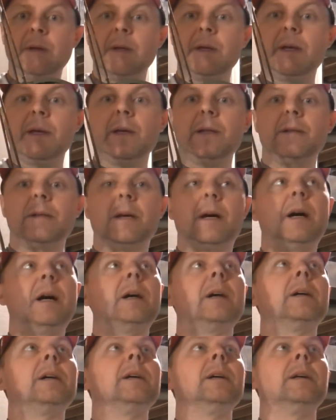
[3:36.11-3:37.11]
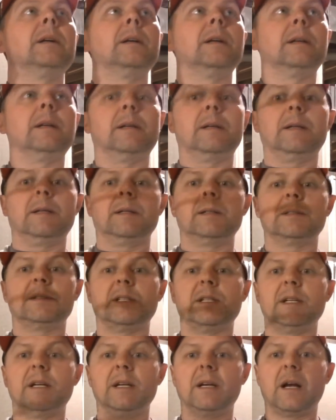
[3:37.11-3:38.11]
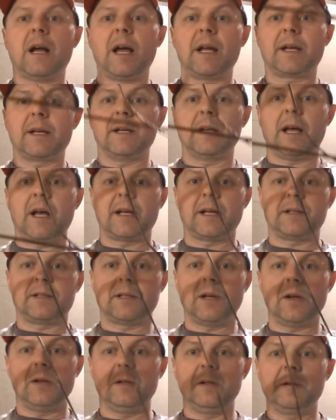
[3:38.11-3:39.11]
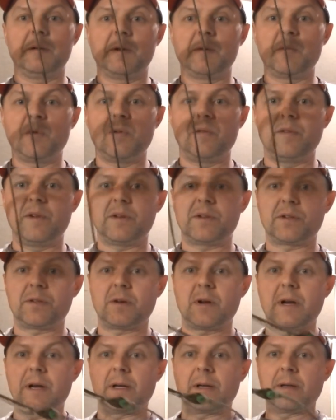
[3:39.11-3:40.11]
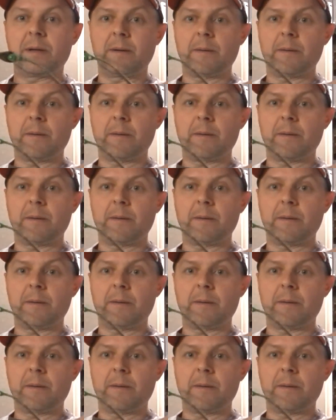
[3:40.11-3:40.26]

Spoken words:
And see here, I could totally remove this string,